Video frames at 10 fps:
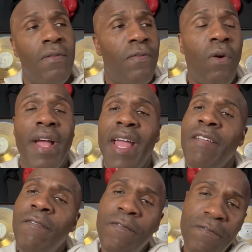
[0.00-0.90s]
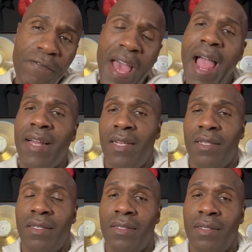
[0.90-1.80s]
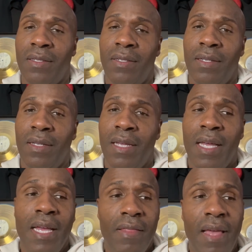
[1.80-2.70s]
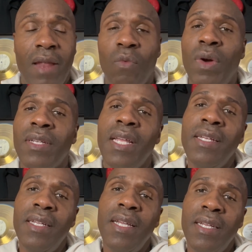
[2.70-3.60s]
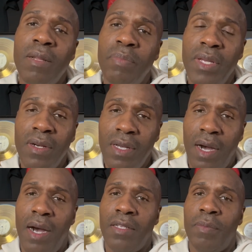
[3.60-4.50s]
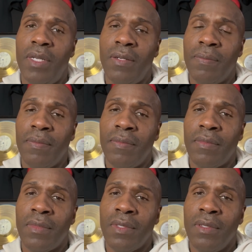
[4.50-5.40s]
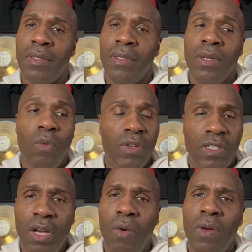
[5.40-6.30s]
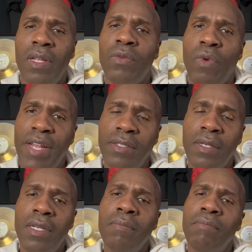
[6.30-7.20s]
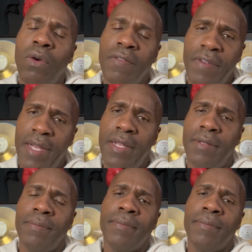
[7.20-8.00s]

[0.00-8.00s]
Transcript: for a fact that what they did to Bill Cosby was totally racially motivated.